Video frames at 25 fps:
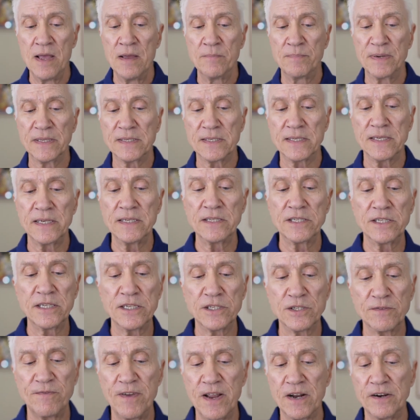But since
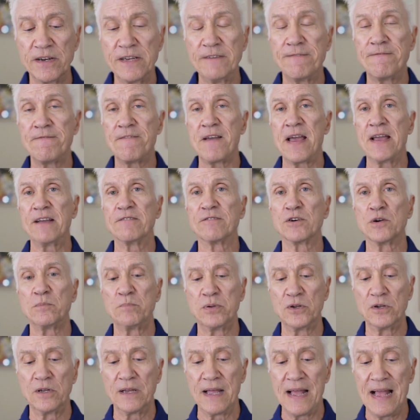it's very
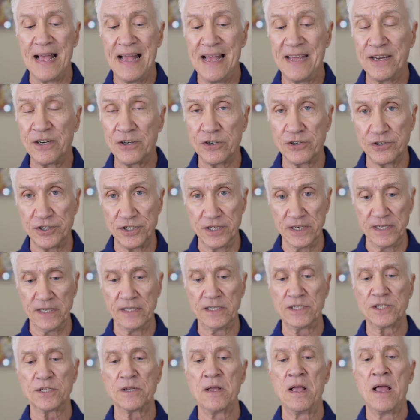favorable
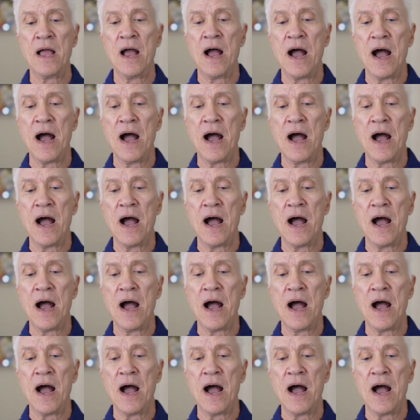energies,